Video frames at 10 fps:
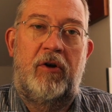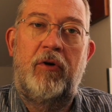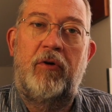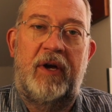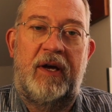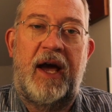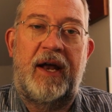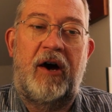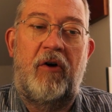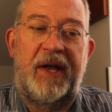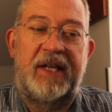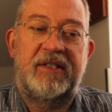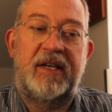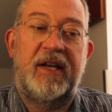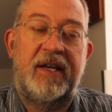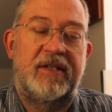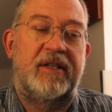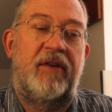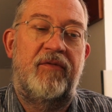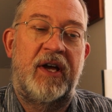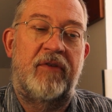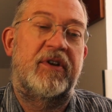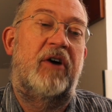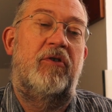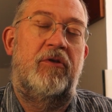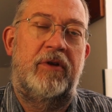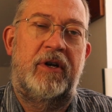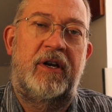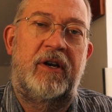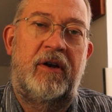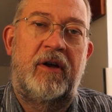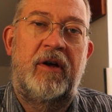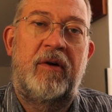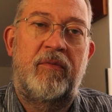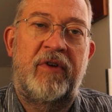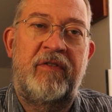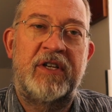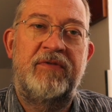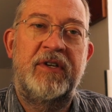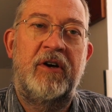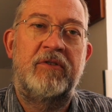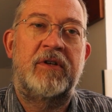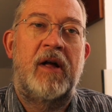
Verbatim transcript: looking at our Landsat data that we have downloaded in previous videos